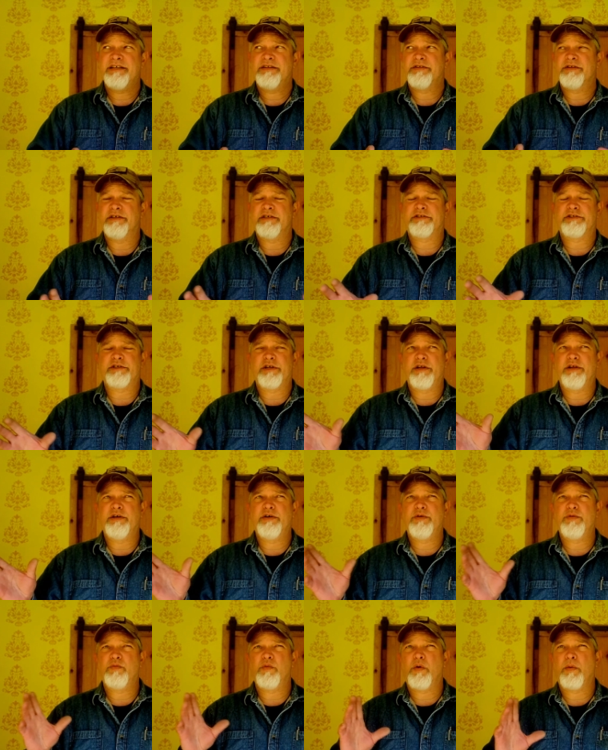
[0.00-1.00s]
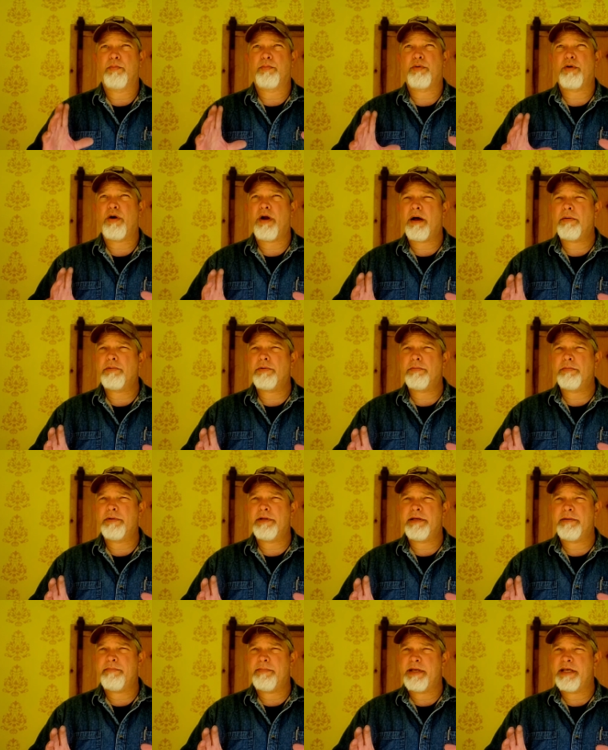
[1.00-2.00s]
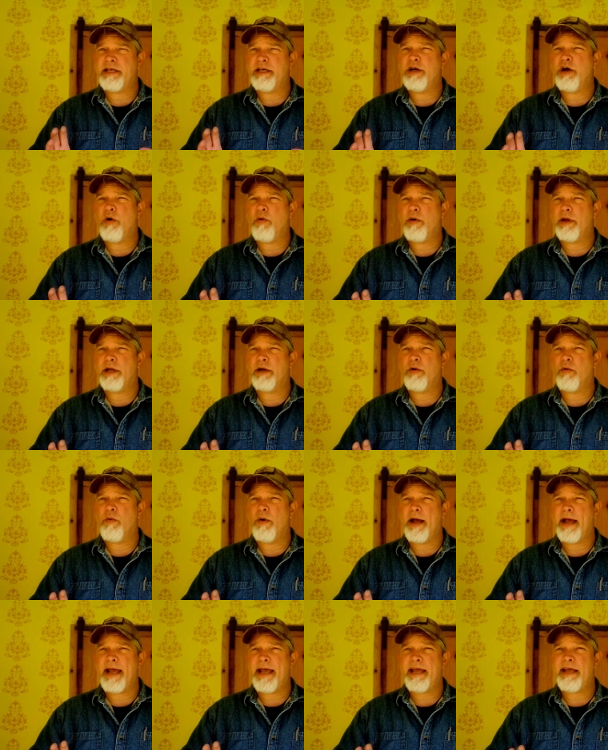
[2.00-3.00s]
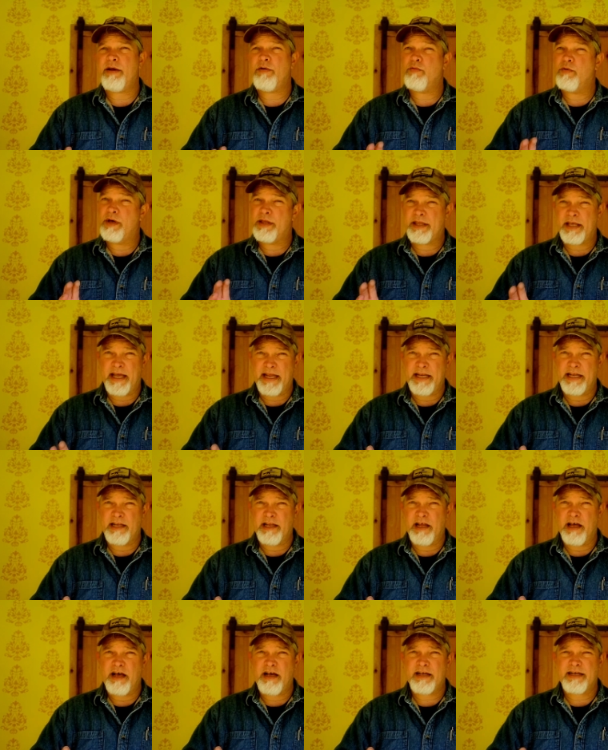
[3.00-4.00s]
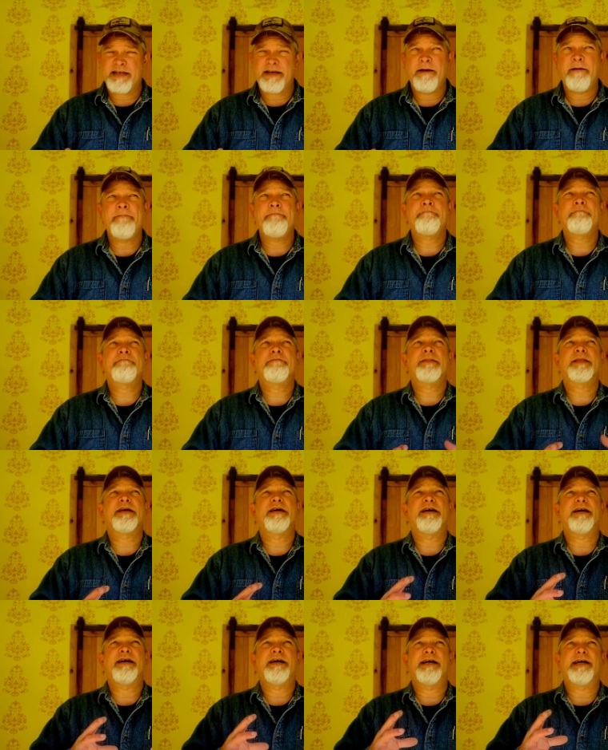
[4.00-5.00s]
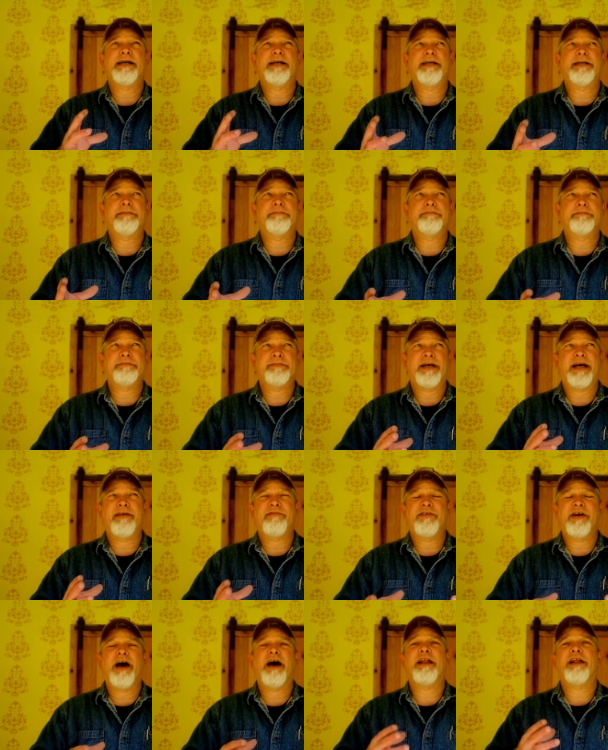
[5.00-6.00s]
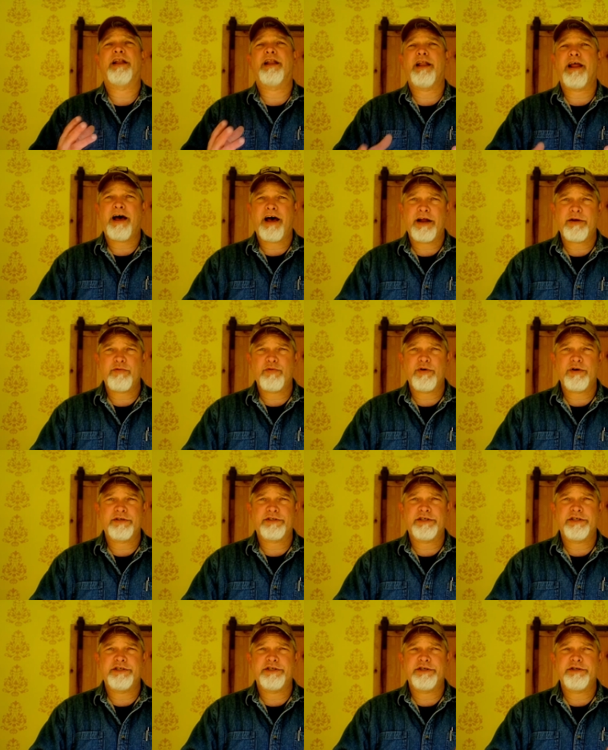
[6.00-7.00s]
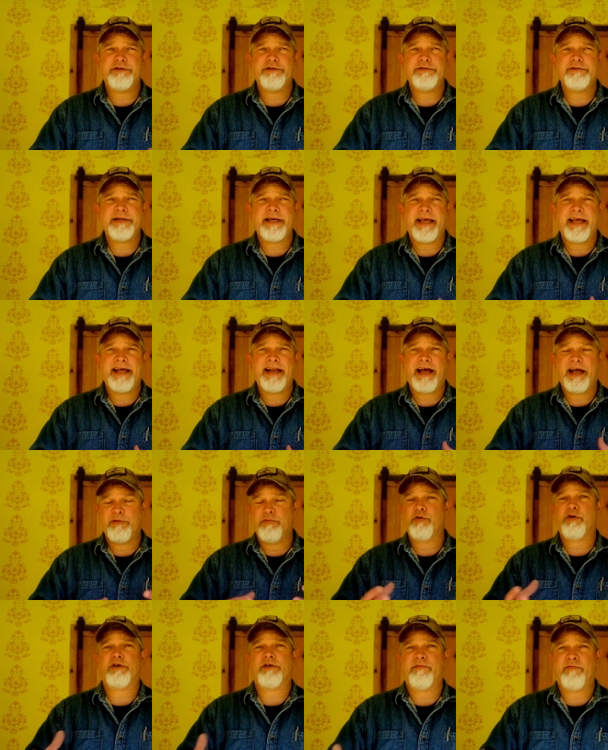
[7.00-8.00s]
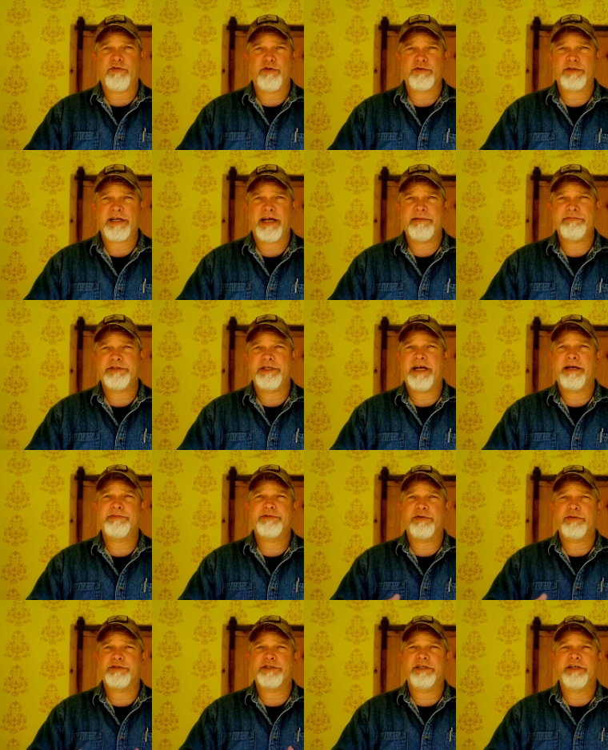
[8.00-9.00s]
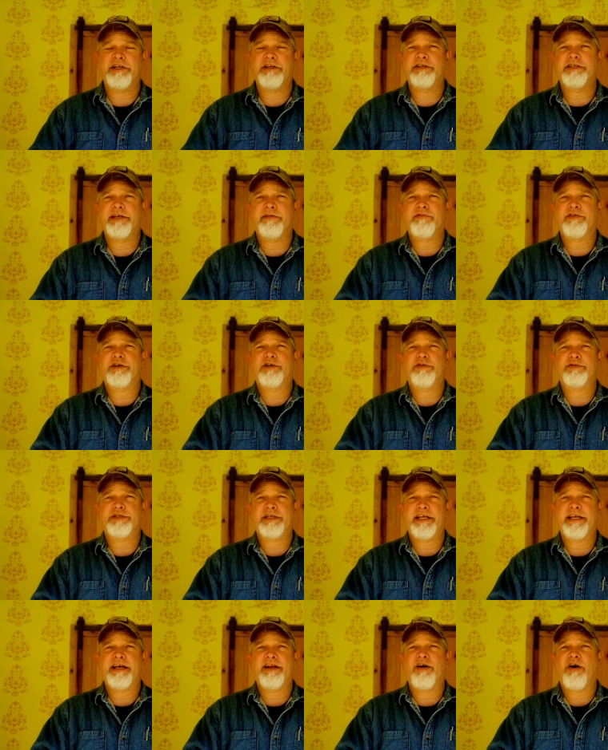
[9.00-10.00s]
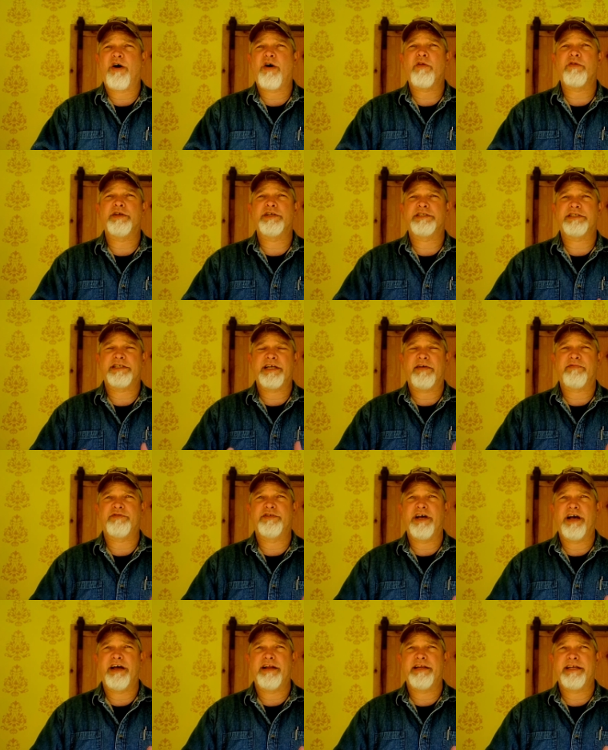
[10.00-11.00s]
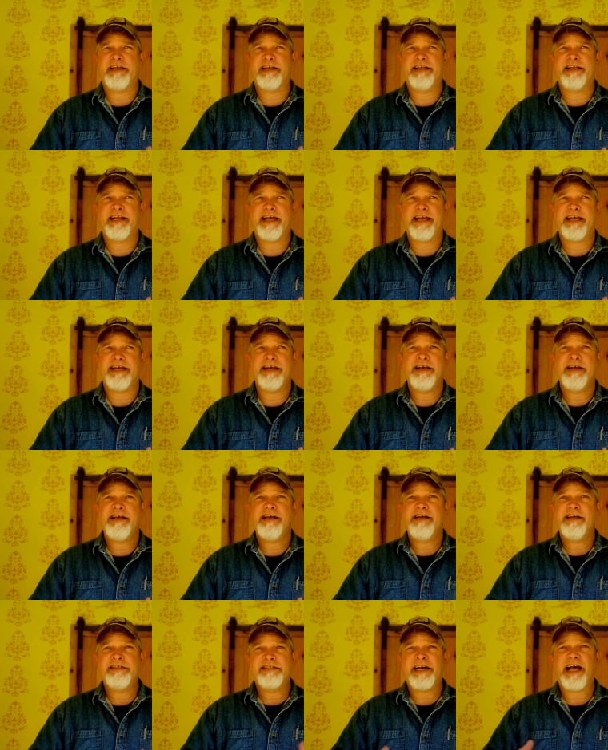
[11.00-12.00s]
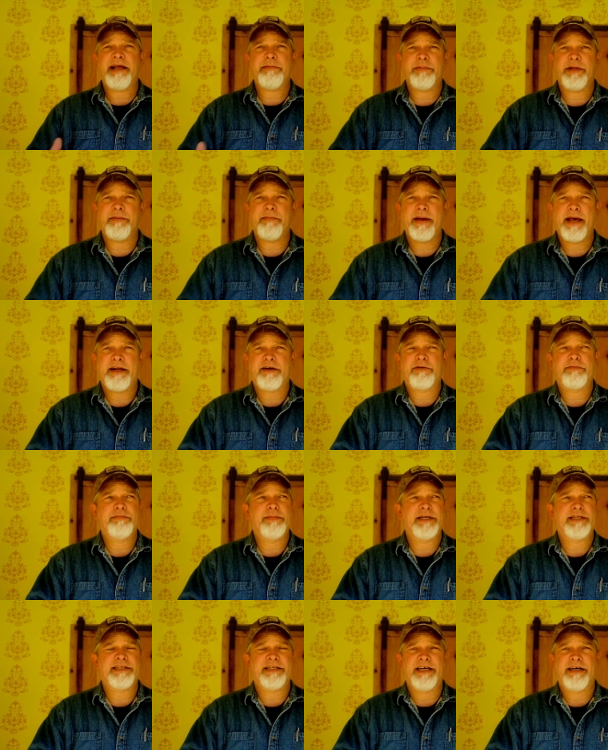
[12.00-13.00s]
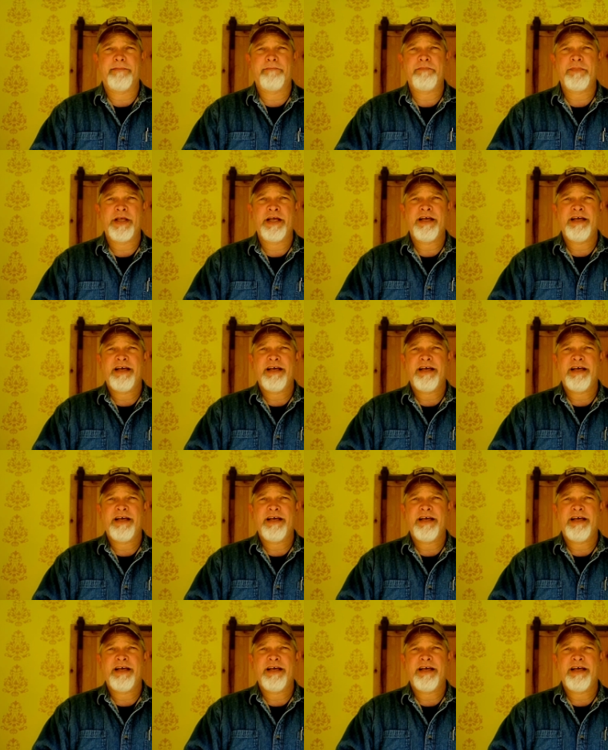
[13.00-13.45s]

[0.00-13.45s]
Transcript: the saloon will probably be going away with any luck. I've got a lot of work to do, and I work a full-time job, so it's a little difficult to get all this stuff done in a timely manner, but I'm